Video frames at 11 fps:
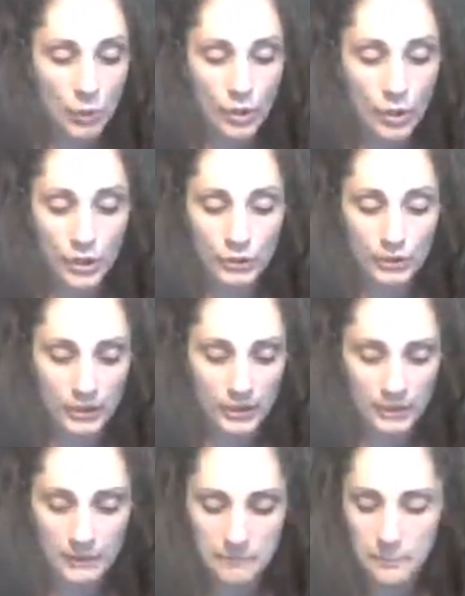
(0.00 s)
or you
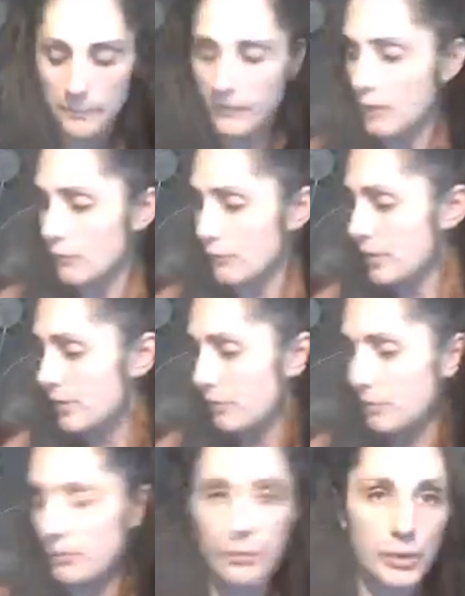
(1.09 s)
could read
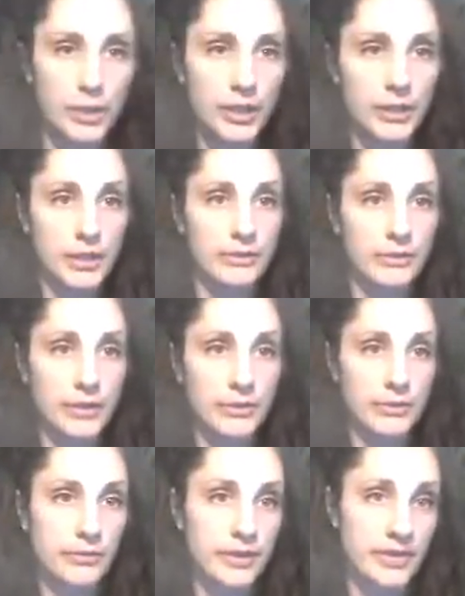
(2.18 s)
through the book and then read
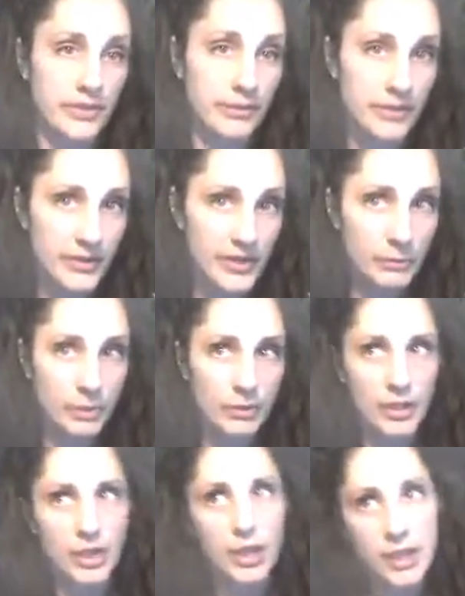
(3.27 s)
through this during the summer
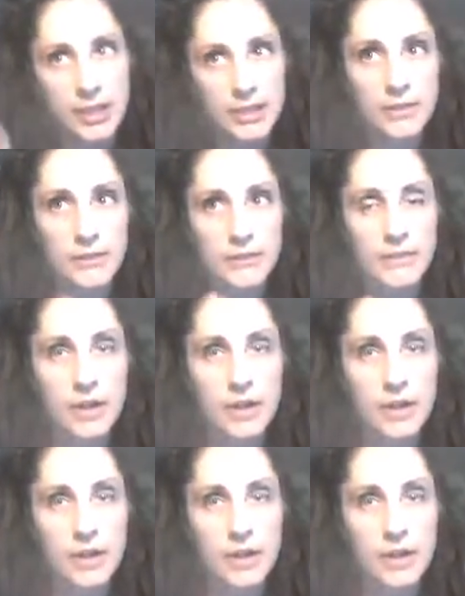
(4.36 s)
to kind of